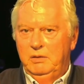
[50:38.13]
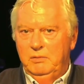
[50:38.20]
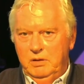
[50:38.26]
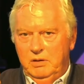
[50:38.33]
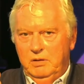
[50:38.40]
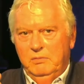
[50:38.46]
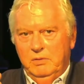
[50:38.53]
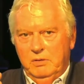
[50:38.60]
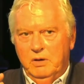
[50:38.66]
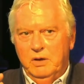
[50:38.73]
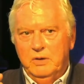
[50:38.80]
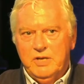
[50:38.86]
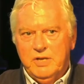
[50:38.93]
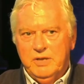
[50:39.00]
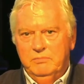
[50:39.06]
we, we
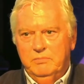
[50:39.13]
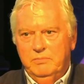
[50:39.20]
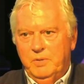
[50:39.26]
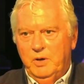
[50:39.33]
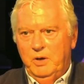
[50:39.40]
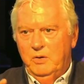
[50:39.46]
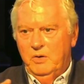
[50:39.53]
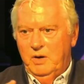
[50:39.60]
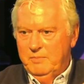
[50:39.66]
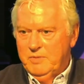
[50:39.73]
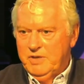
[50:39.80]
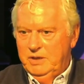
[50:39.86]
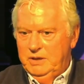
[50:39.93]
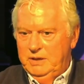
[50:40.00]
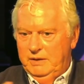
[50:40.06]
wrote some
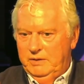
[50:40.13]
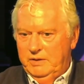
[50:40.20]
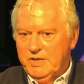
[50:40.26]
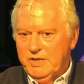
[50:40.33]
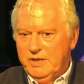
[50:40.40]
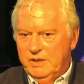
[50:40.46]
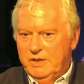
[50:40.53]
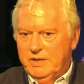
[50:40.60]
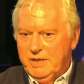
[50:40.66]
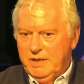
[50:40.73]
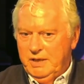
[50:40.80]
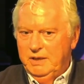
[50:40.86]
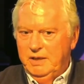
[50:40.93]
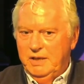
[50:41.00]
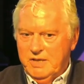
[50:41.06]
programs that allowed us to
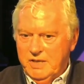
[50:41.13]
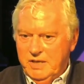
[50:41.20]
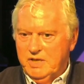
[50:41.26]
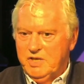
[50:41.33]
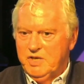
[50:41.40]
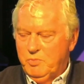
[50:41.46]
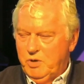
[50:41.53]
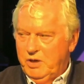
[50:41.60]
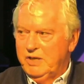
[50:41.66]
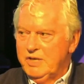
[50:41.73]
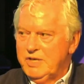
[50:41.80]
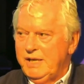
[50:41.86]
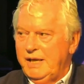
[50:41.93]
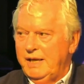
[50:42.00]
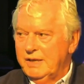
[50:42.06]
design these disc spring
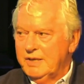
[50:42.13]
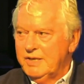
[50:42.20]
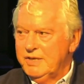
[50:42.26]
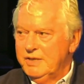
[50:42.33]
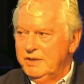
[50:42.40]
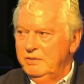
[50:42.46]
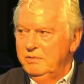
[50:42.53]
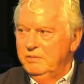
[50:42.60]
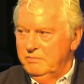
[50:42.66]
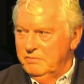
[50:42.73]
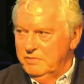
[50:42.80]
stacks to,